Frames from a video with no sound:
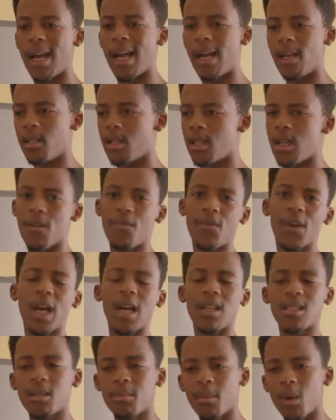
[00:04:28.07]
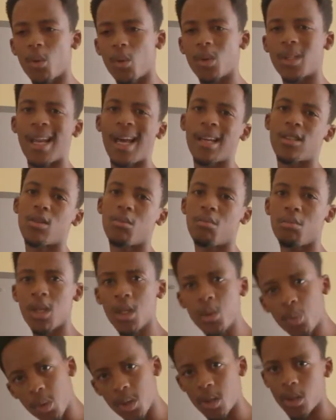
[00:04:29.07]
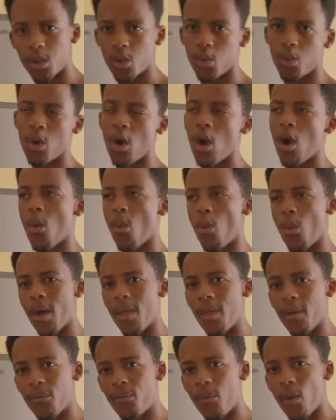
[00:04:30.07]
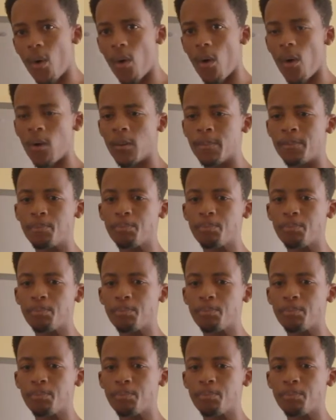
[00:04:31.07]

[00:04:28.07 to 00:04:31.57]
And if the customer would like to meet with you, whether for